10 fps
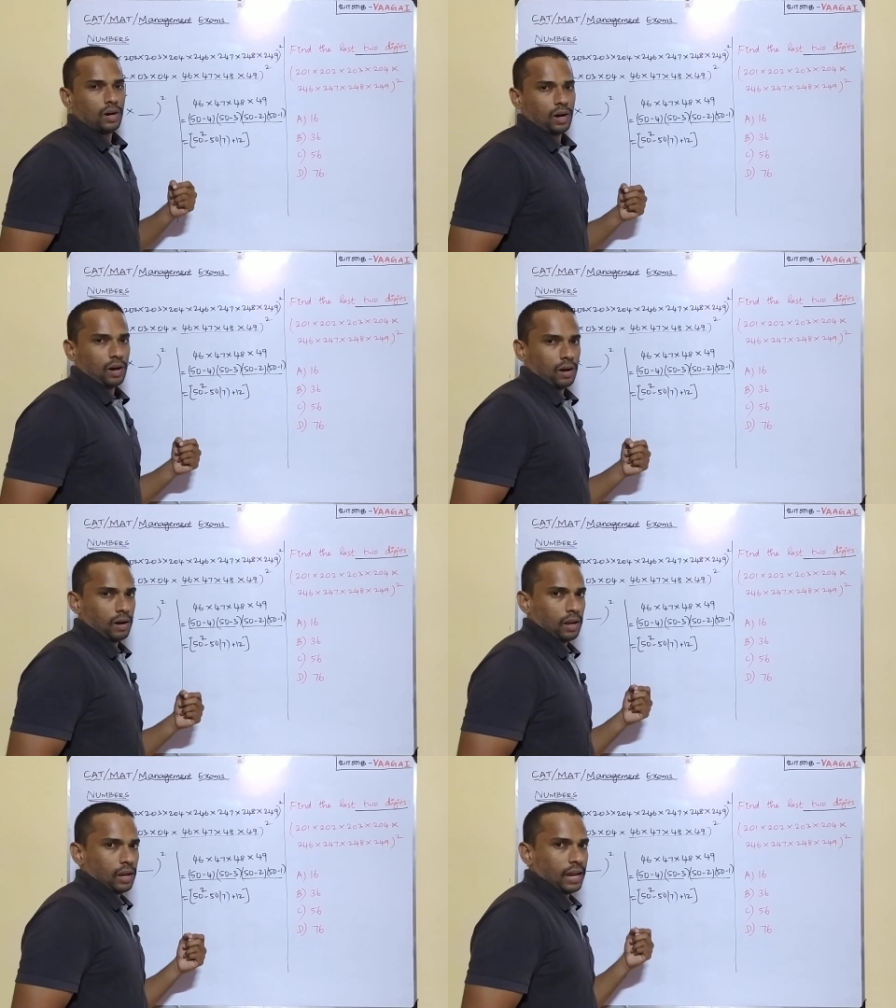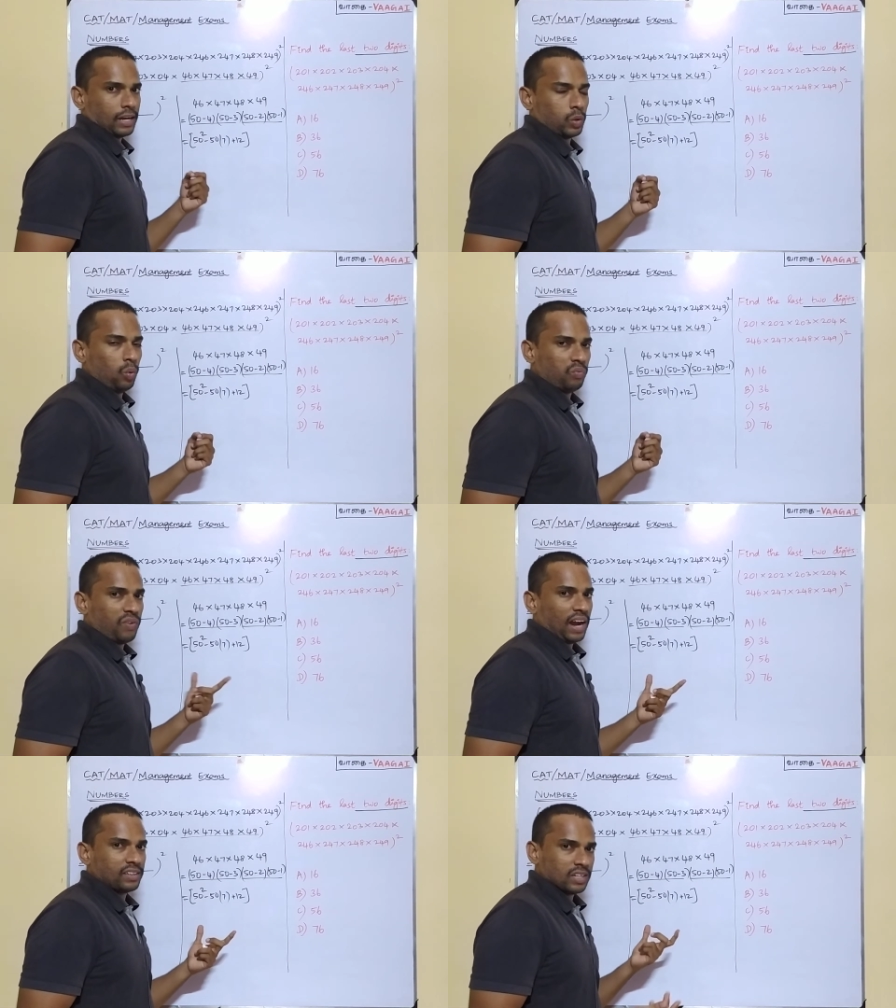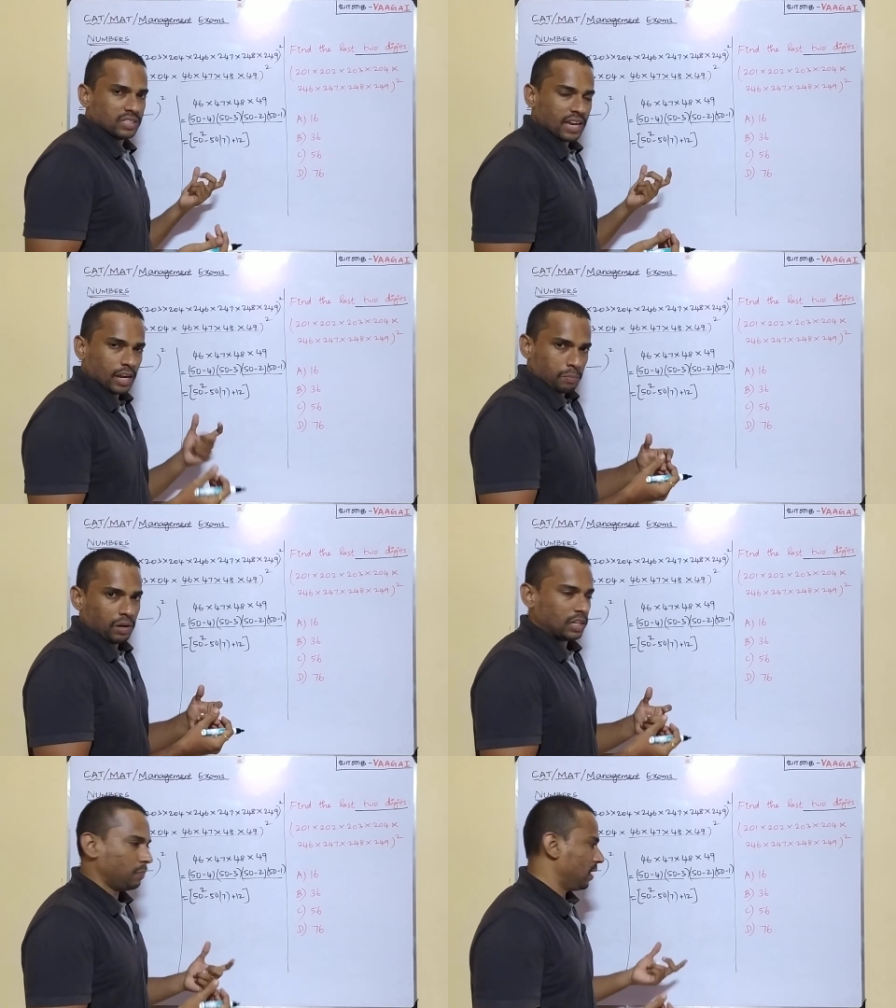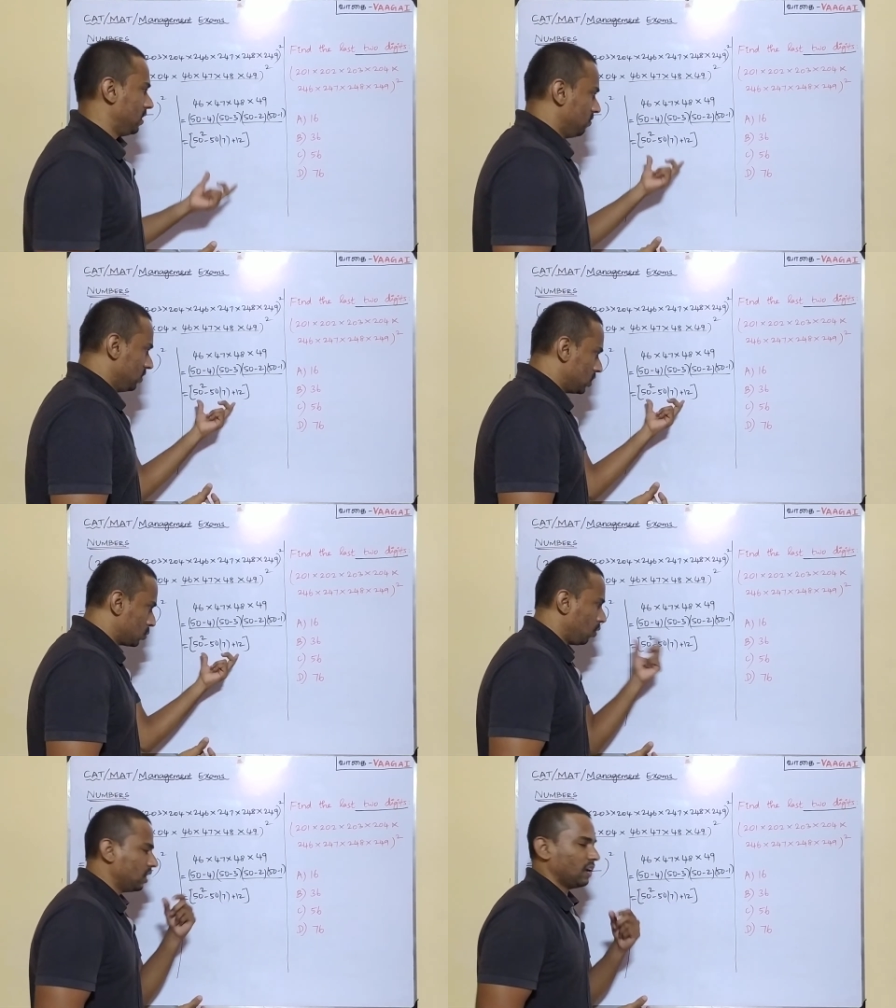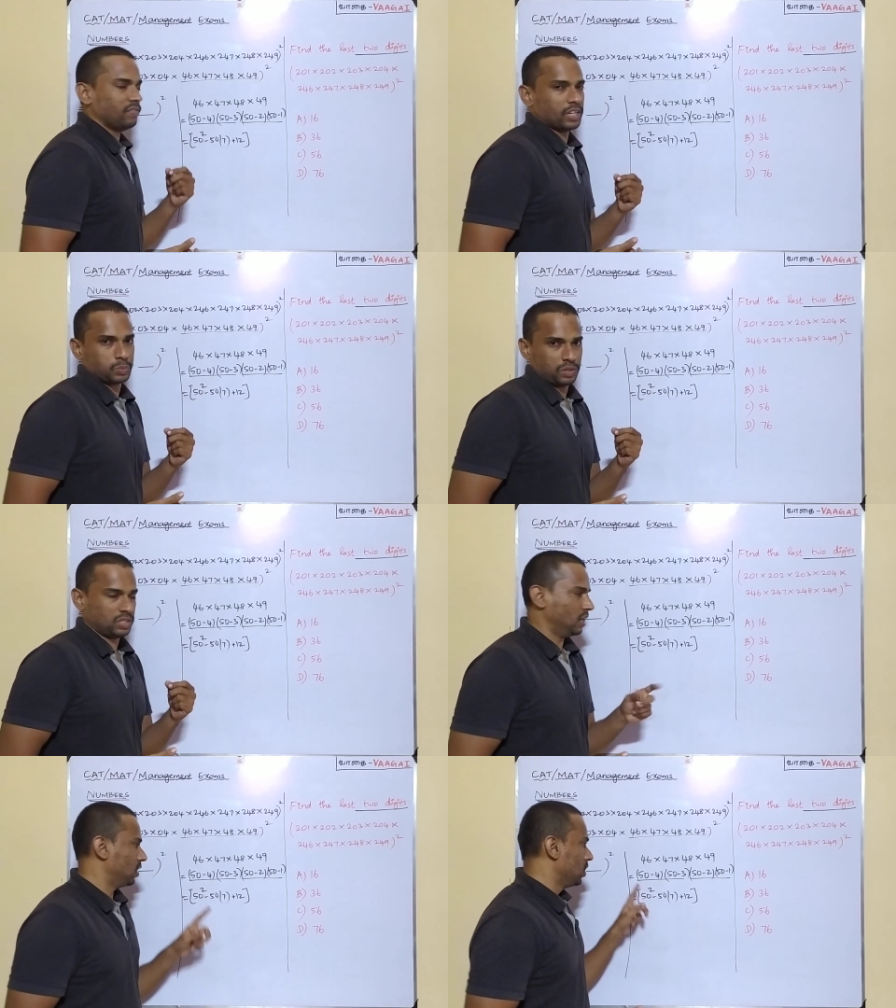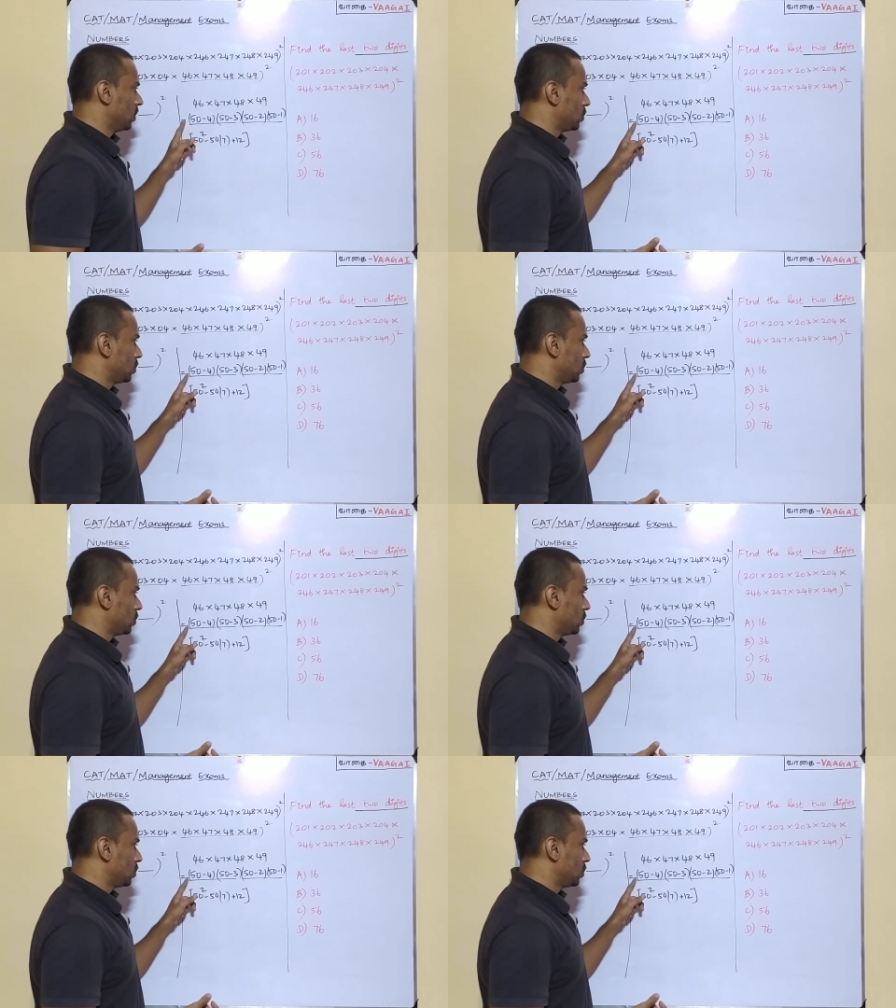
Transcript: uh, like two factors they get multiplied which is what I've expressed here.